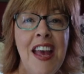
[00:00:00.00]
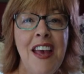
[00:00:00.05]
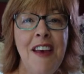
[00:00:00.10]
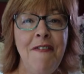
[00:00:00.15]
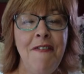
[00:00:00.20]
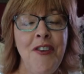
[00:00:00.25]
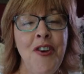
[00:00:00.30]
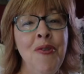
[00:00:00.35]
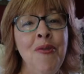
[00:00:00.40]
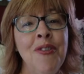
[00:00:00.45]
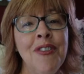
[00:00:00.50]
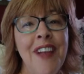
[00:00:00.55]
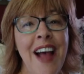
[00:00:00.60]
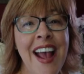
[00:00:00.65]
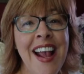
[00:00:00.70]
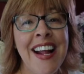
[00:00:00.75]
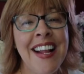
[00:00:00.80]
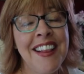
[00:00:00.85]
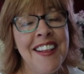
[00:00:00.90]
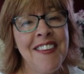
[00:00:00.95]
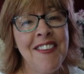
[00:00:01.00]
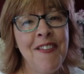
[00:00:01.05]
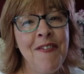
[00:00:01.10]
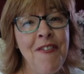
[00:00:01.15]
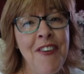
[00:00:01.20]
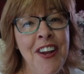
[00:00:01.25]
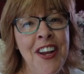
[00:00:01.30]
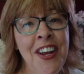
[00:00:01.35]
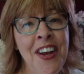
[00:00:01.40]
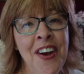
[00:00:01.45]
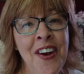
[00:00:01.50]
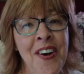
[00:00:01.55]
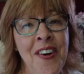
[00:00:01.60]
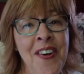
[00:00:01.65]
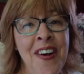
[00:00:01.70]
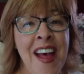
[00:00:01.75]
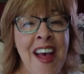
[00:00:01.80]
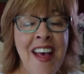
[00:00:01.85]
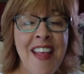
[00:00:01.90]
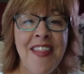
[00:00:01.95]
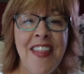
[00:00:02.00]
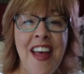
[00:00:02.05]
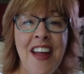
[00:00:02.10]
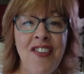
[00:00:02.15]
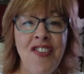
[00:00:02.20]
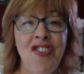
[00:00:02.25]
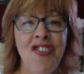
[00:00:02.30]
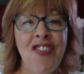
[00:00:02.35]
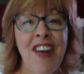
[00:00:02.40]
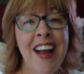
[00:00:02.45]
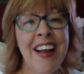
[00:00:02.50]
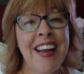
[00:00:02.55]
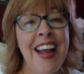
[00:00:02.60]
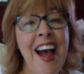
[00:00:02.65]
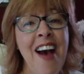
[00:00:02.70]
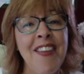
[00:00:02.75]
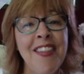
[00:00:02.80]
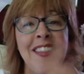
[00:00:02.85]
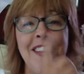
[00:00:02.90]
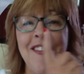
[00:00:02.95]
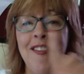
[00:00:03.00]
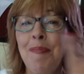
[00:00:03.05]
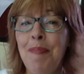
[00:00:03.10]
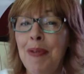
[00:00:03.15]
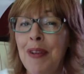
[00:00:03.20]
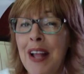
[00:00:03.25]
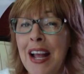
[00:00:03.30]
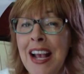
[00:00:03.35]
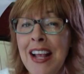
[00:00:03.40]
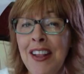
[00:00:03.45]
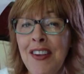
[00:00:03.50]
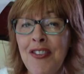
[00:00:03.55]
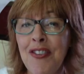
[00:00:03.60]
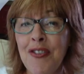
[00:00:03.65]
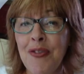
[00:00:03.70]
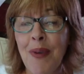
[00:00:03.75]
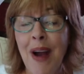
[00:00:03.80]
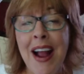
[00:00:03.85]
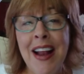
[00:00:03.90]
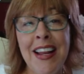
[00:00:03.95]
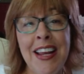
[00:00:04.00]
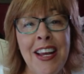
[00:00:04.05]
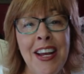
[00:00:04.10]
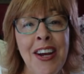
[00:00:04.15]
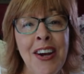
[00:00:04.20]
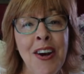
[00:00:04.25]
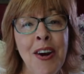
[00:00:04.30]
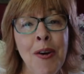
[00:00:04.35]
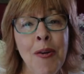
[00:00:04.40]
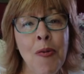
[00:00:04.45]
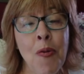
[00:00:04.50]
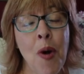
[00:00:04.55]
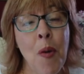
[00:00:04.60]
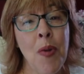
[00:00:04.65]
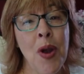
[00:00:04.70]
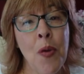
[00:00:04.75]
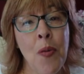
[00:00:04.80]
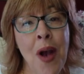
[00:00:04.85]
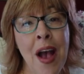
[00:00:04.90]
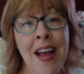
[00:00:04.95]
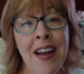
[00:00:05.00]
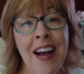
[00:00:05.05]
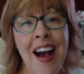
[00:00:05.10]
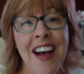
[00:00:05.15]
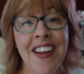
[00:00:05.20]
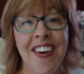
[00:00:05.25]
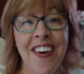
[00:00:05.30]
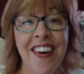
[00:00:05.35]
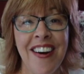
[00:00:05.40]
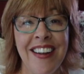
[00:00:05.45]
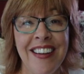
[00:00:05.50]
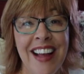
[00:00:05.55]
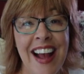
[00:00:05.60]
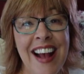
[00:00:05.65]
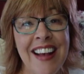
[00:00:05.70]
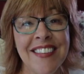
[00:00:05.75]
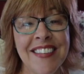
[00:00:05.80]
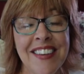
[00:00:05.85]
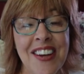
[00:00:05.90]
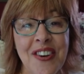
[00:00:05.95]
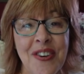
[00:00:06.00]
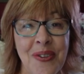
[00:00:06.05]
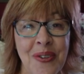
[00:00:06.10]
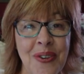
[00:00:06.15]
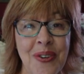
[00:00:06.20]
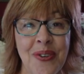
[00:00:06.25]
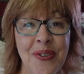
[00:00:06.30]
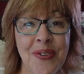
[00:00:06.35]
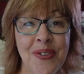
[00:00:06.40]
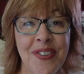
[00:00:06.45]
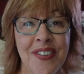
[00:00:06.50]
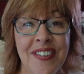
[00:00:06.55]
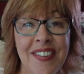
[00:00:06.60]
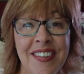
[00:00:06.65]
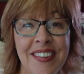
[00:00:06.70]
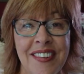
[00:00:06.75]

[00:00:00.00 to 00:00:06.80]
If you like this video, then check out this playlist right here when we went on our Alaska cruise.